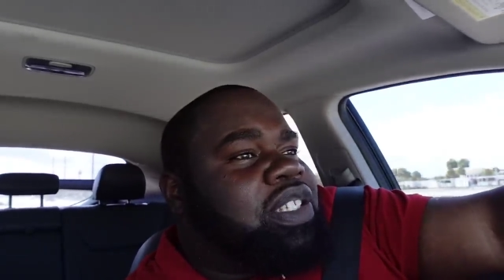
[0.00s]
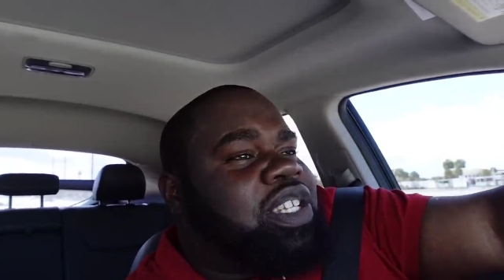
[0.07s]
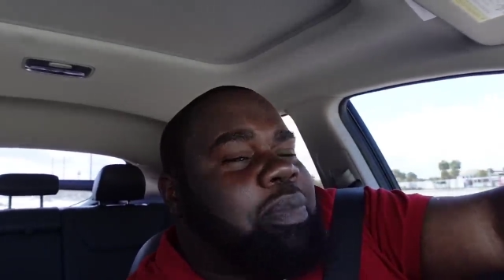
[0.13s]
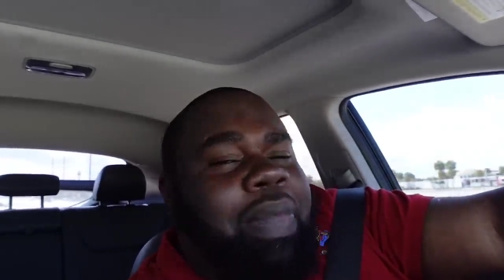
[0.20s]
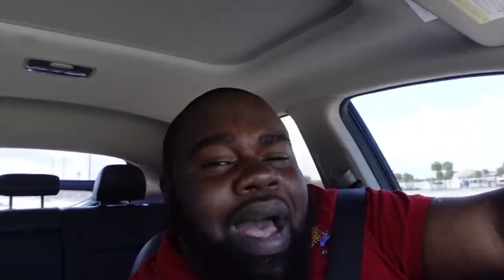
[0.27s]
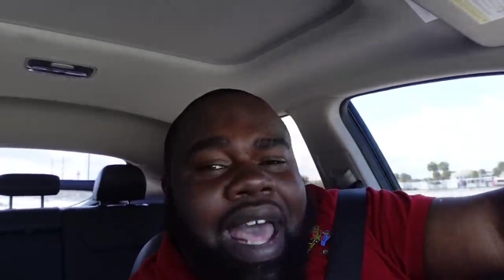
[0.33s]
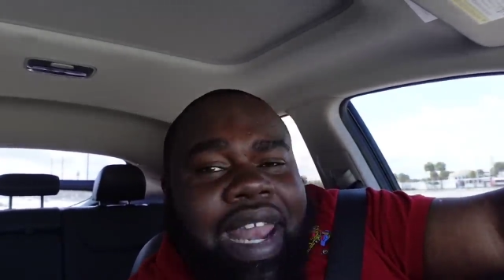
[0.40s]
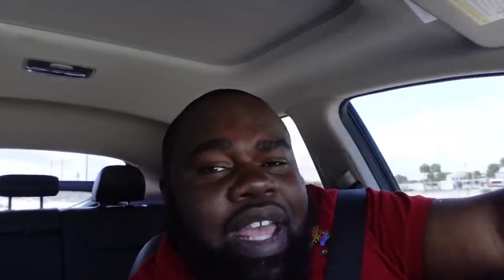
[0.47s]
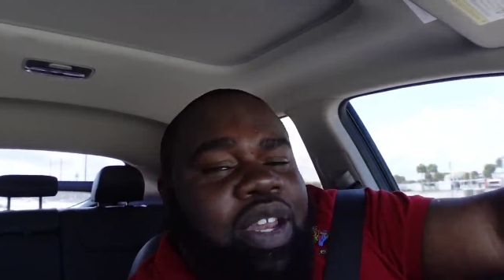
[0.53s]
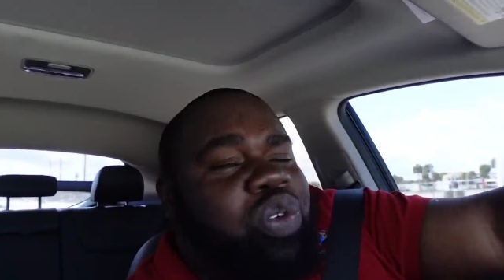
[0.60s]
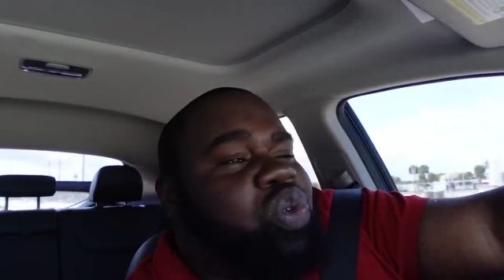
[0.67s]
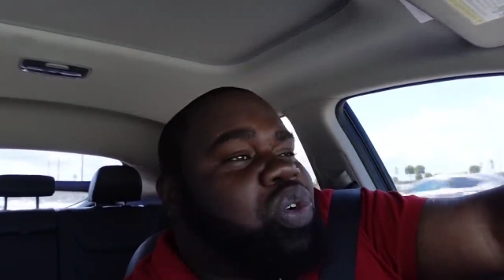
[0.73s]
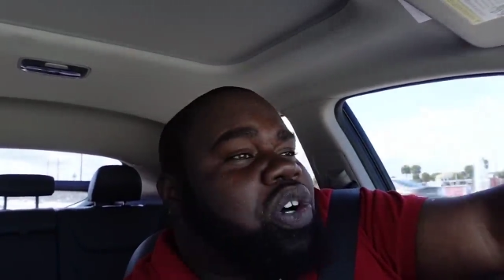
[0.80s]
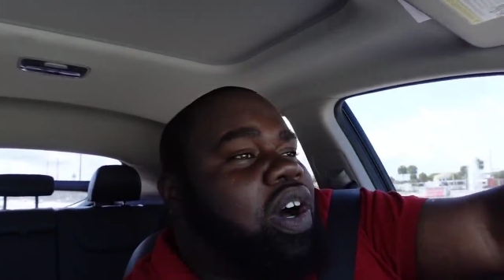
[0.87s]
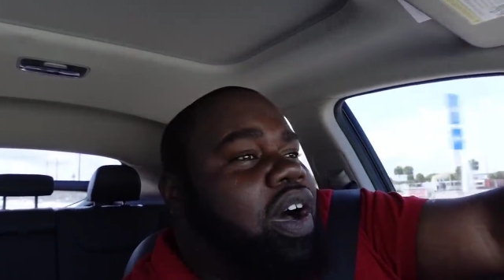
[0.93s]
to buy that
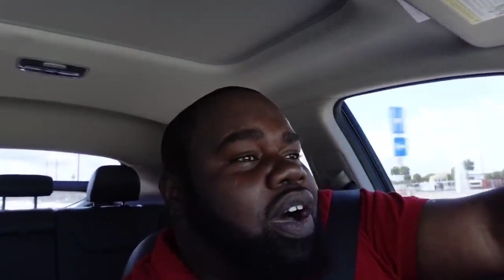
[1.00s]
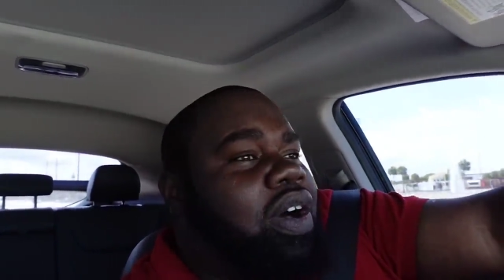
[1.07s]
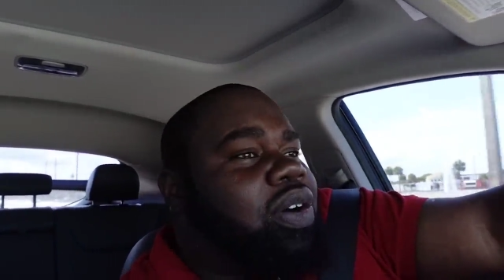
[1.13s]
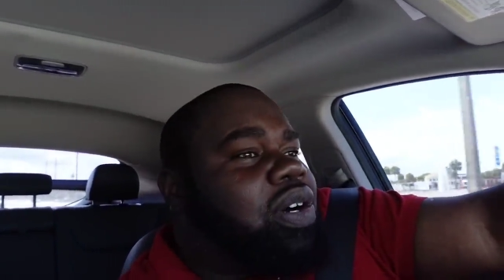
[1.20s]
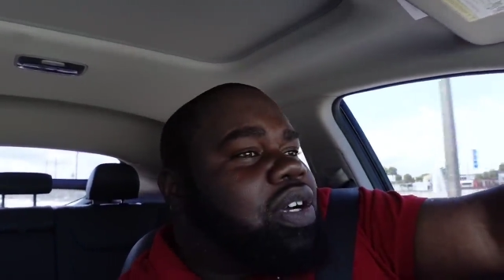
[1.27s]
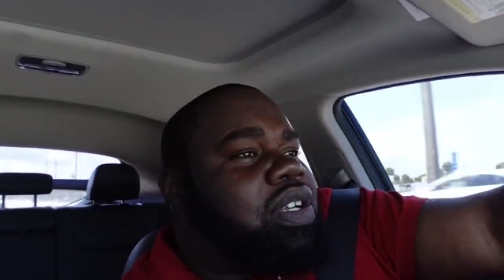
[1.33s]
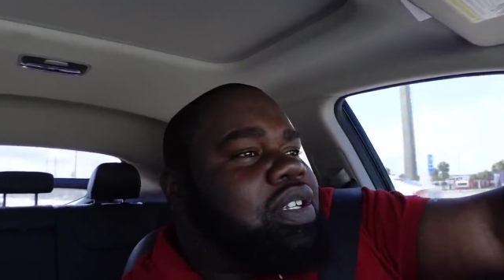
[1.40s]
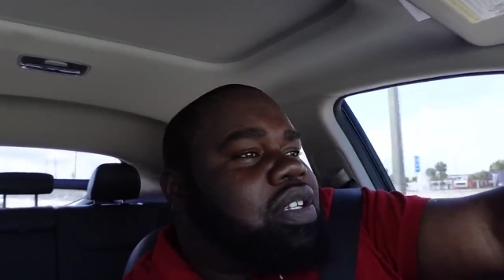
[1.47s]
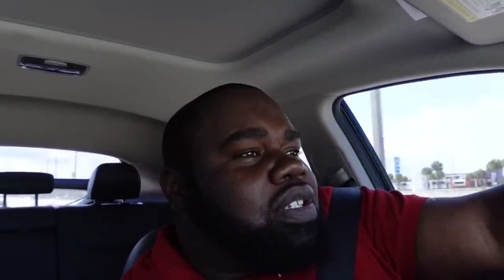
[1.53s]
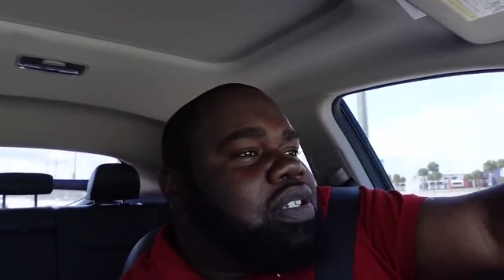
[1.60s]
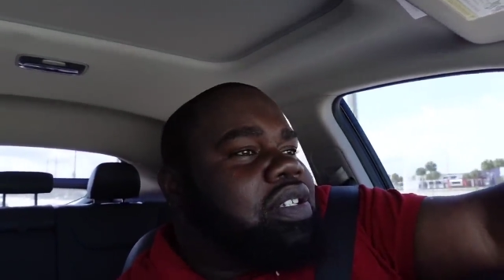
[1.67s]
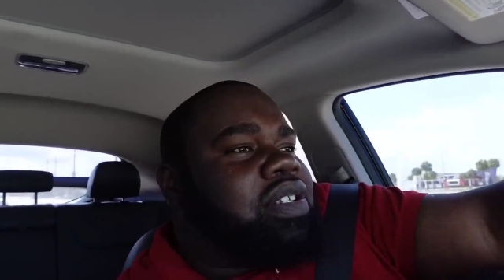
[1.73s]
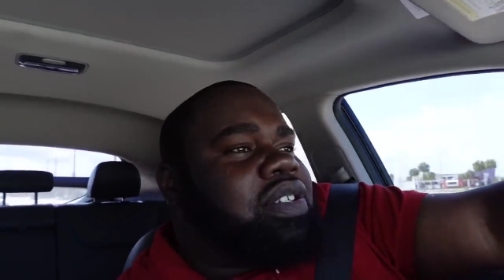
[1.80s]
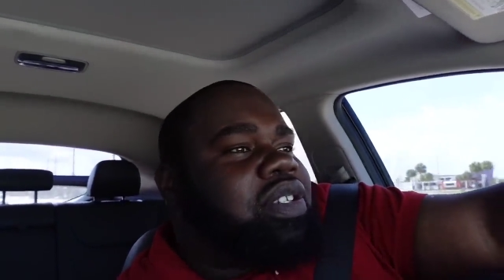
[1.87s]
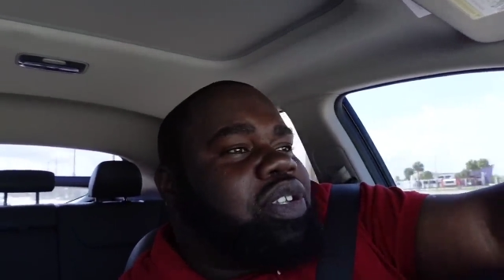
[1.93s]
new car,
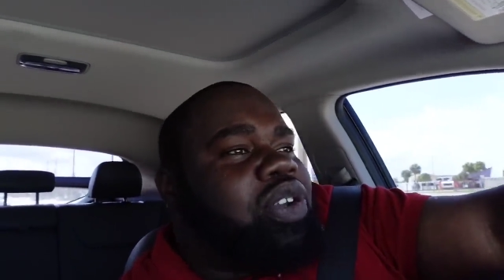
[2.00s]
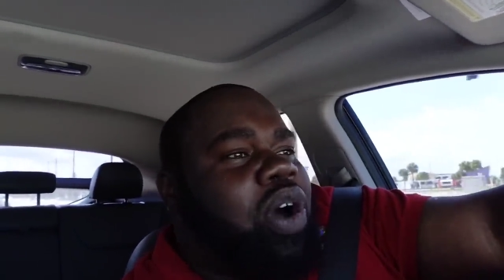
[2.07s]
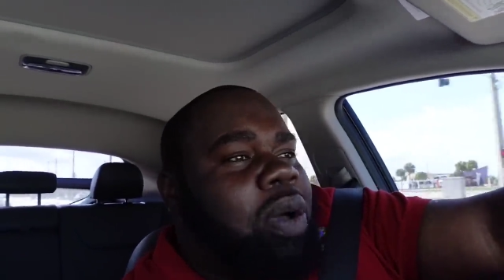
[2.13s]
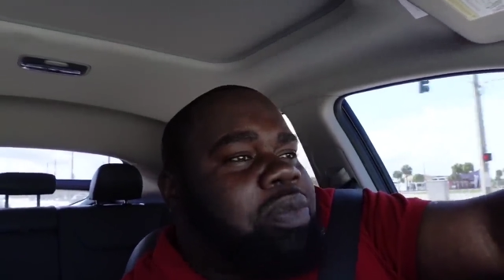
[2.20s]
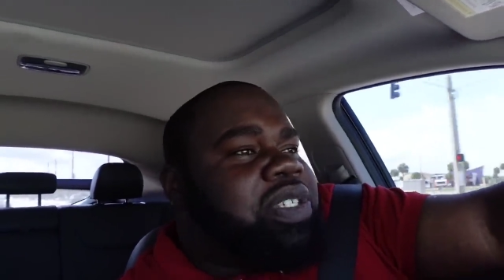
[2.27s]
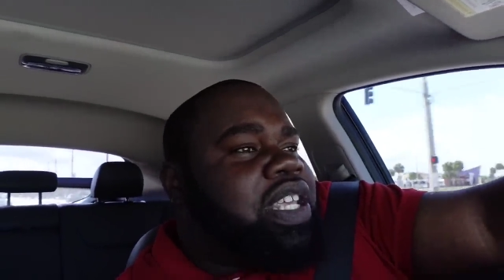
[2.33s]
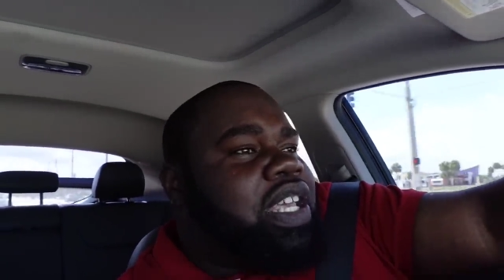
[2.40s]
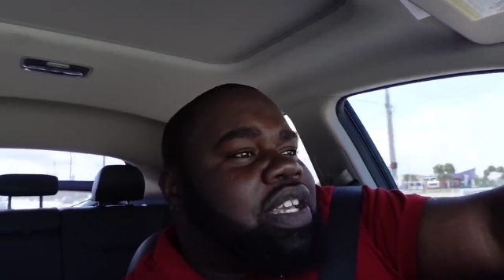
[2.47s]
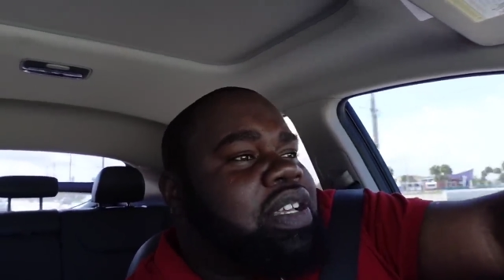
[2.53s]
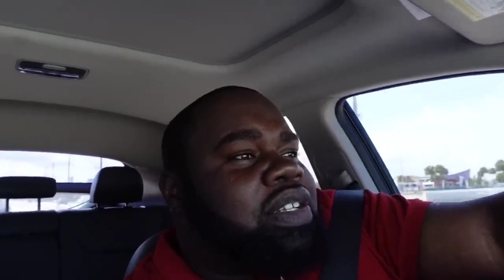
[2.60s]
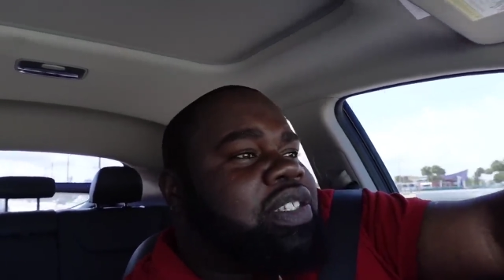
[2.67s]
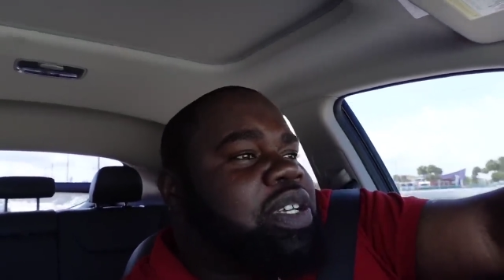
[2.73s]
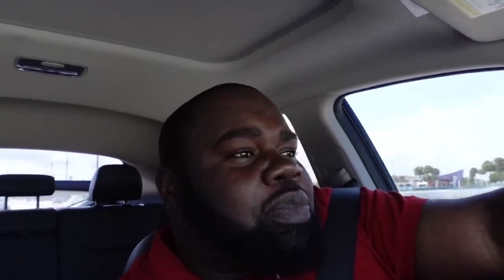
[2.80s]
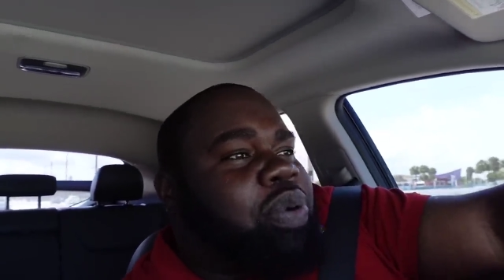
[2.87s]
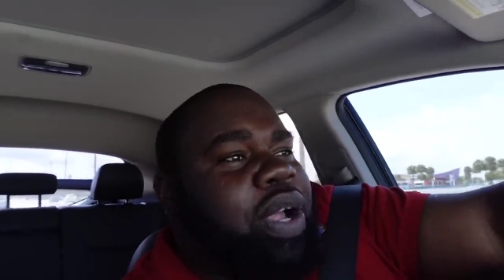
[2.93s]
or, you know what I'm saying,
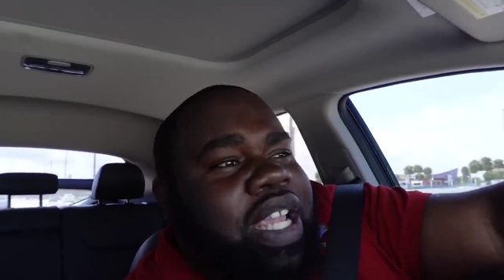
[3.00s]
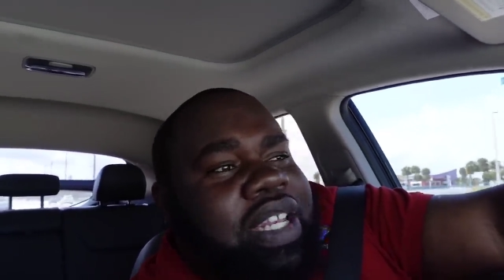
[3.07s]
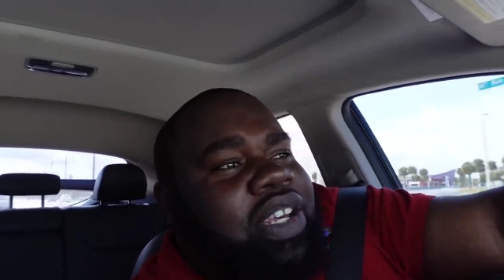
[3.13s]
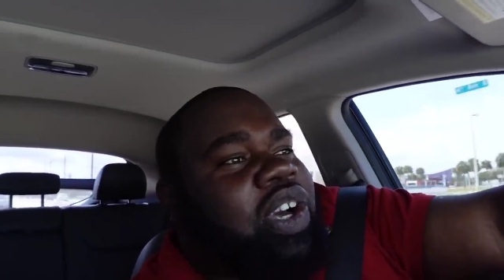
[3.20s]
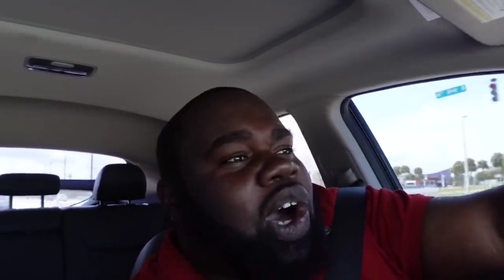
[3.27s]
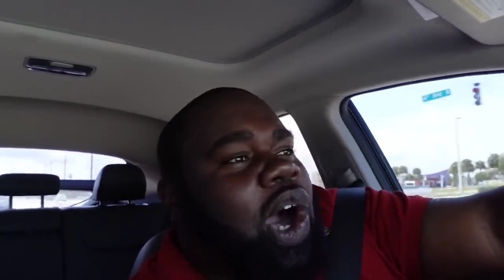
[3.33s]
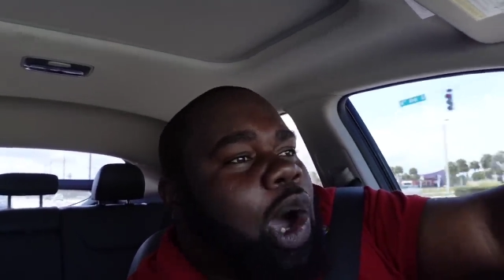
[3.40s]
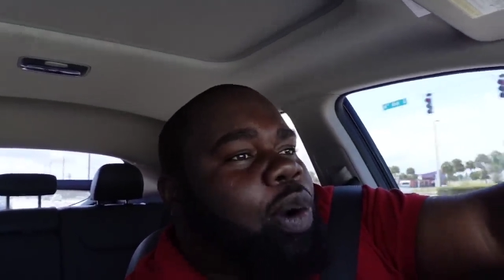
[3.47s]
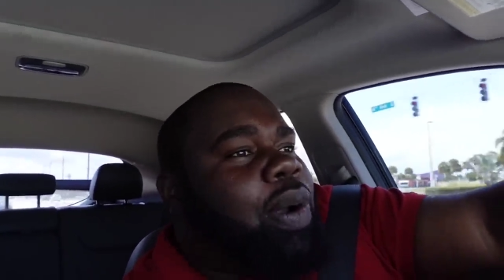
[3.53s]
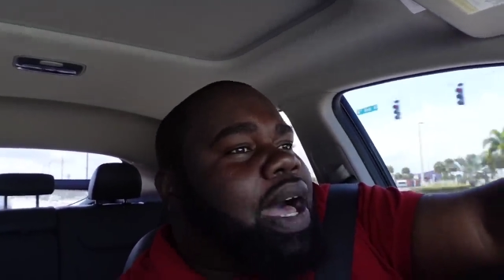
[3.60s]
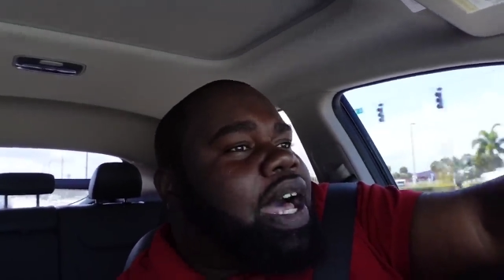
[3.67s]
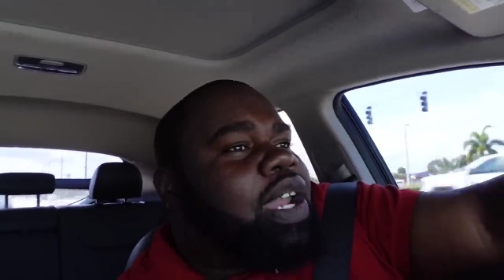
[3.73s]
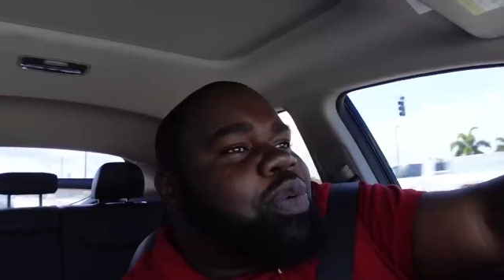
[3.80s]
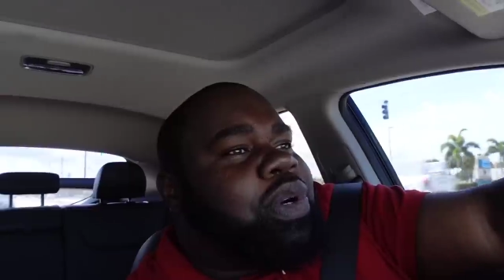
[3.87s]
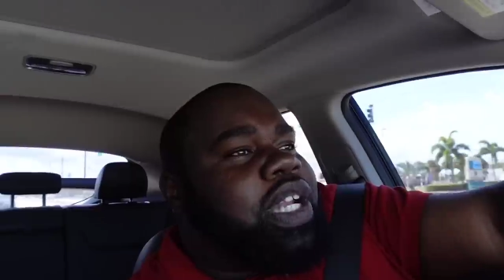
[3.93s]
to bring the car
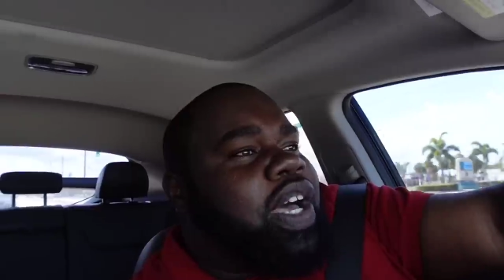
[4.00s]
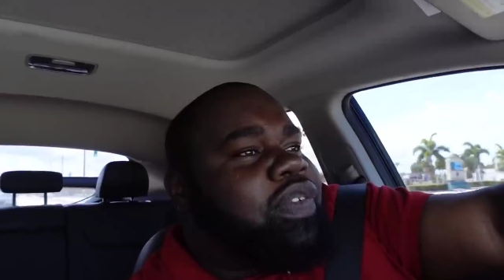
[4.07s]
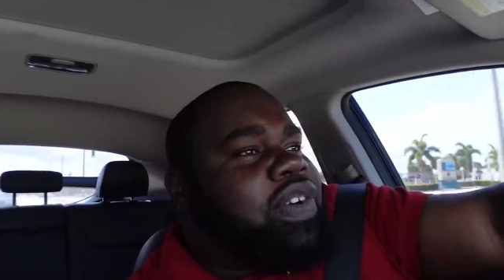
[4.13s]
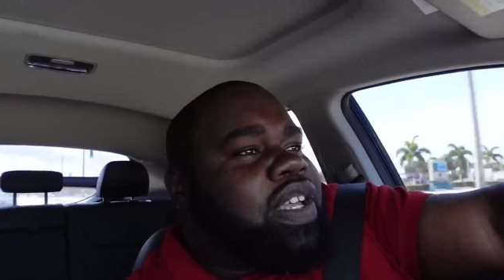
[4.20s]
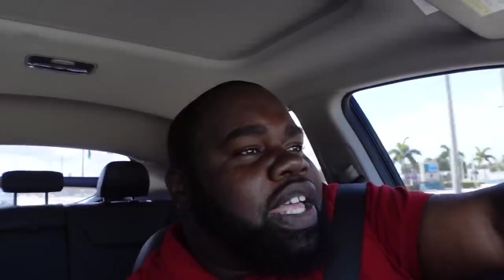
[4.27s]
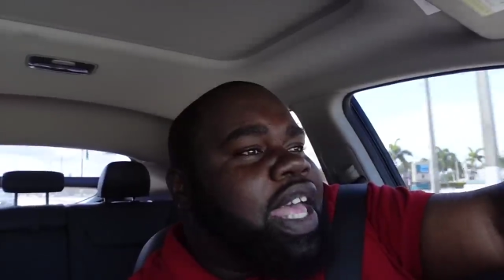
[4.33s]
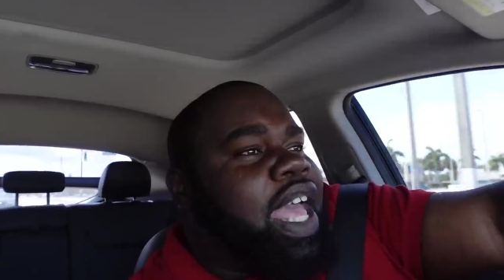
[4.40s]
out or whatever.